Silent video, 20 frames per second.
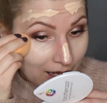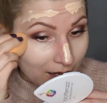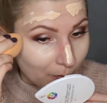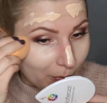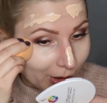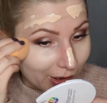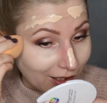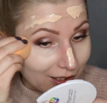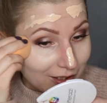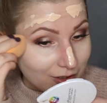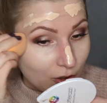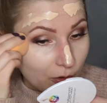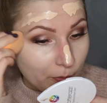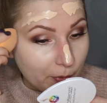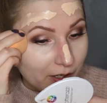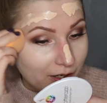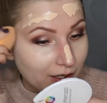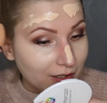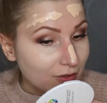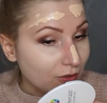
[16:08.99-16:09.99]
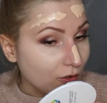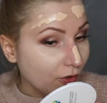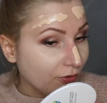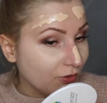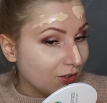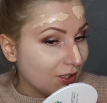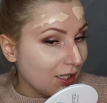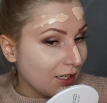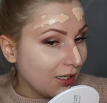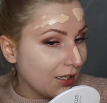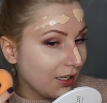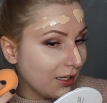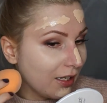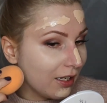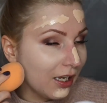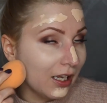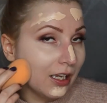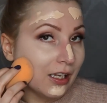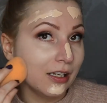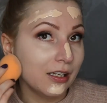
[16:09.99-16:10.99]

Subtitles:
But also because of the